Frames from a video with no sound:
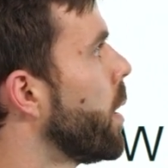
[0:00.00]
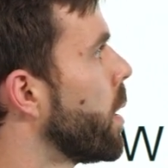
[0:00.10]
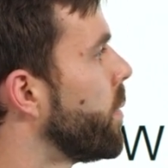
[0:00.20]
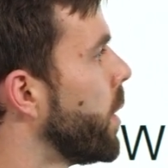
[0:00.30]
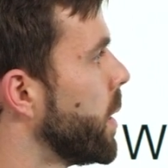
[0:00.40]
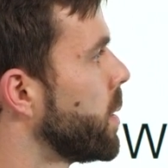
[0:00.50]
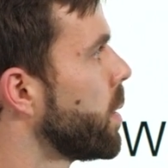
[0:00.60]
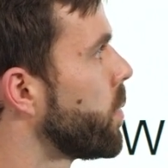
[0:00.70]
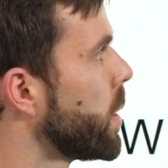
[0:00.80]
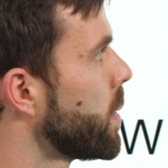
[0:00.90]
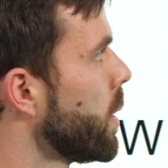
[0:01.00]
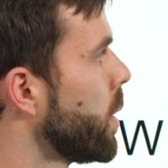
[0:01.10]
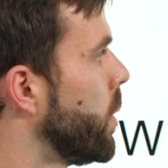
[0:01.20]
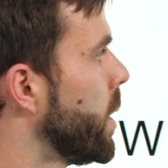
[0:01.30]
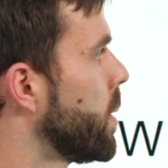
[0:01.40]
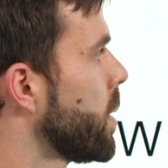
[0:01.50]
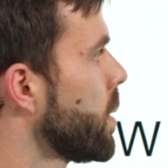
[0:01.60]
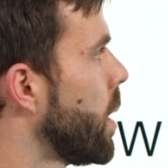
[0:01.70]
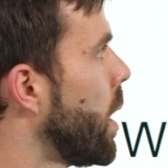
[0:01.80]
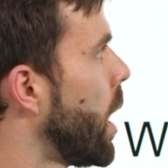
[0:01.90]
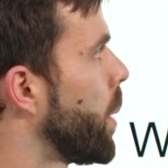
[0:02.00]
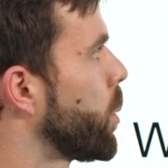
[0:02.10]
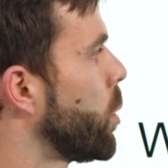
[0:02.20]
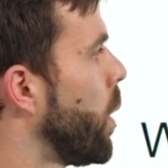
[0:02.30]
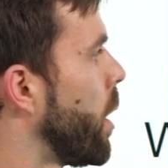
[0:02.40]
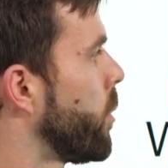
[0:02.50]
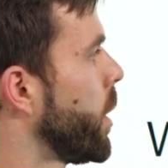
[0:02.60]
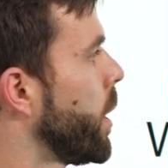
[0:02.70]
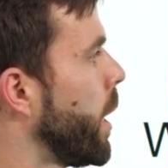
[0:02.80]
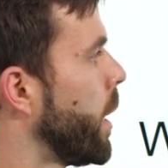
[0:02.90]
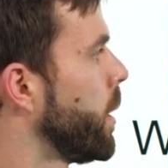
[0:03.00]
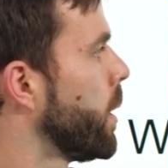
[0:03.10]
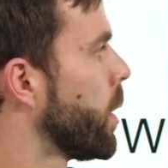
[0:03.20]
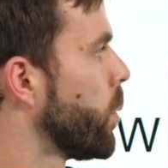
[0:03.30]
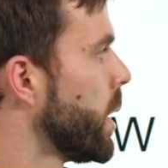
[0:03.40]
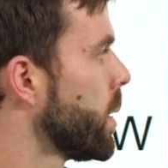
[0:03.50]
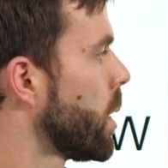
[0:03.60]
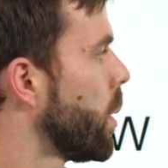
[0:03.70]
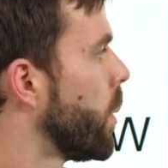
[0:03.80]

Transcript: the phase difference increases up to 180 degrees